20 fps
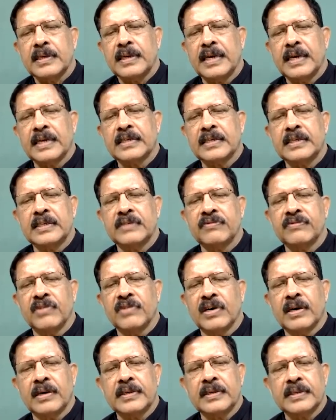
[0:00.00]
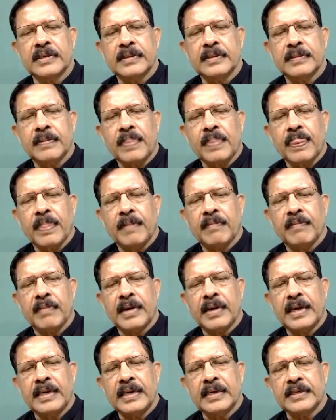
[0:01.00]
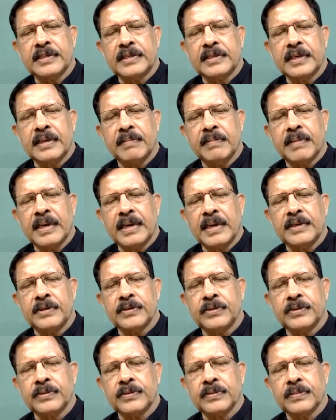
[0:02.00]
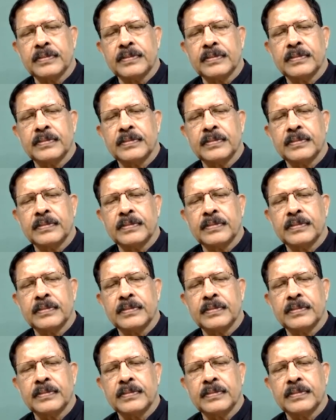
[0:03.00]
X is what? Minus 3 by 2.